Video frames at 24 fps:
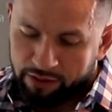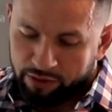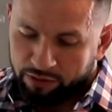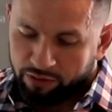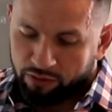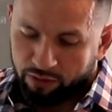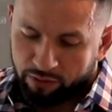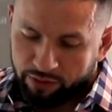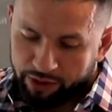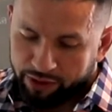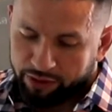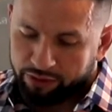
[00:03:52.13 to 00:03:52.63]

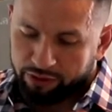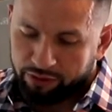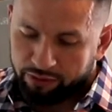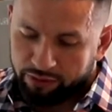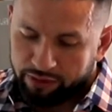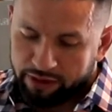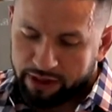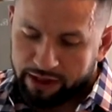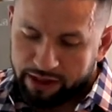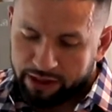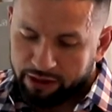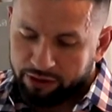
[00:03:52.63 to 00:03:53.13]
So while you're
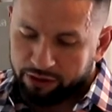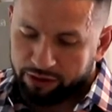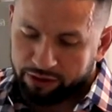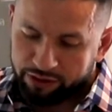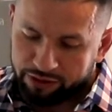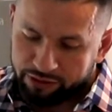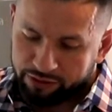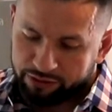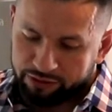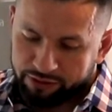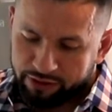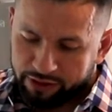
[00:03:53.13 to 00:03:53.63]
doing that, you can
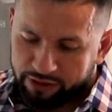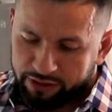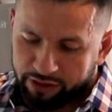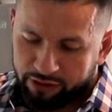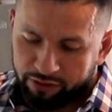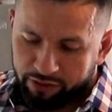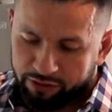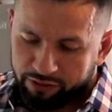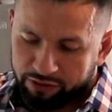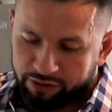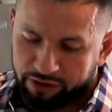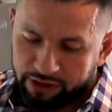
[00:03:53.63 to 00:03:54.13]
just sit
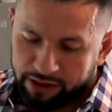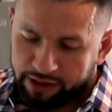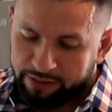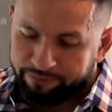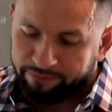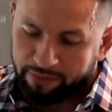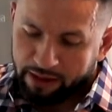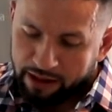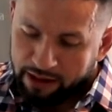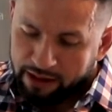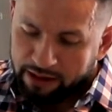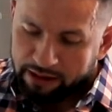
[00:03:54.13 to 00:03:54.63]
there and see
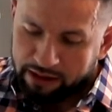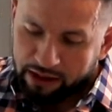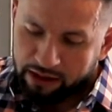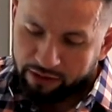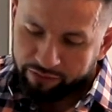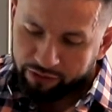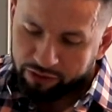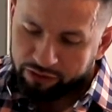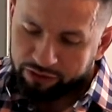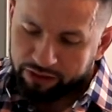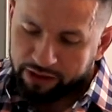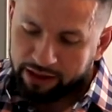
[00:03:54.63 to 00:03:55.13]
it. Now
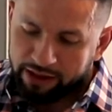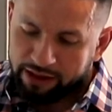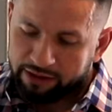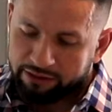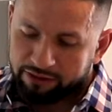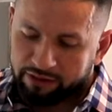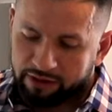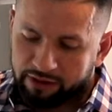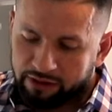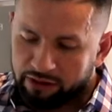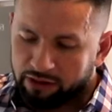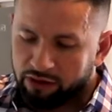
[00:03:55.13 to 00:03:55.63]
if you see
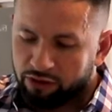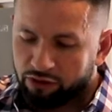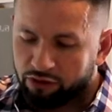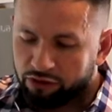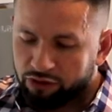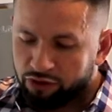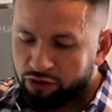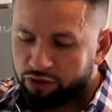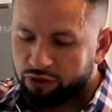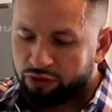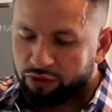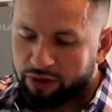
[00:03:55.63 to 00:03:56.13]
it's a little
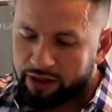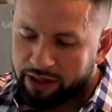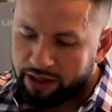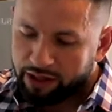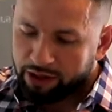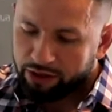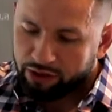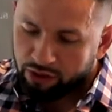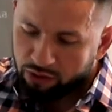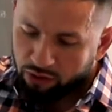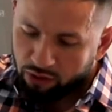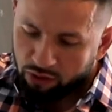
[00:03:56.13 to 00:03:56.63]
too dry,
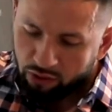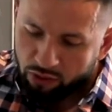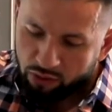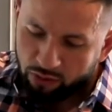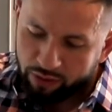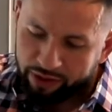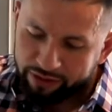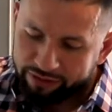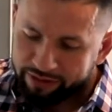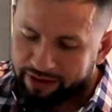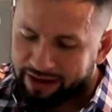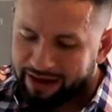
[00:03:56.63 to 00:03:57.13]
you can
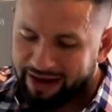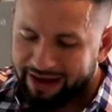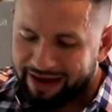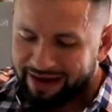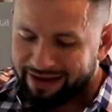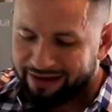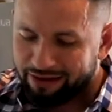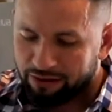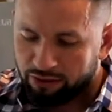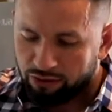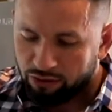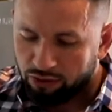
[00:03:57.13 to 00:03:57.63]
always
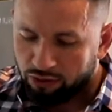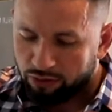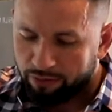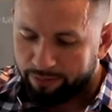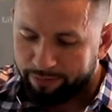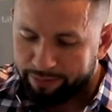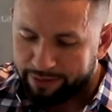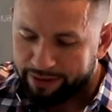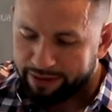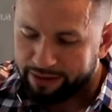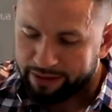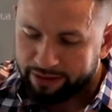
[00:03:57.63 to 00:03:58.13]
add a little
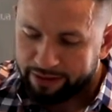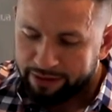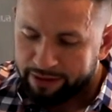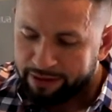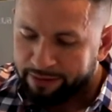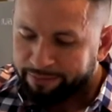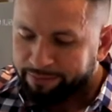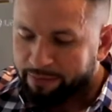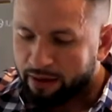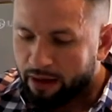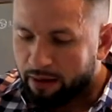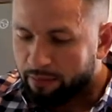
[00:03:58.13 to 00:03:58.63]
bit
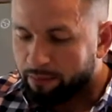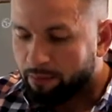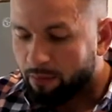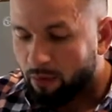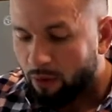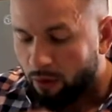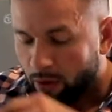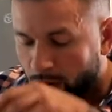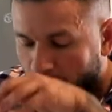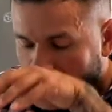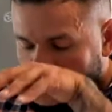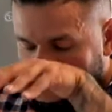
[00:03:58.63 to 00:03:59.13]

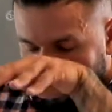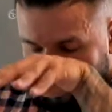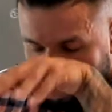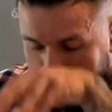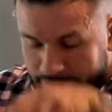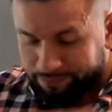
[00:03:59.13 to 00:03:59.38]
more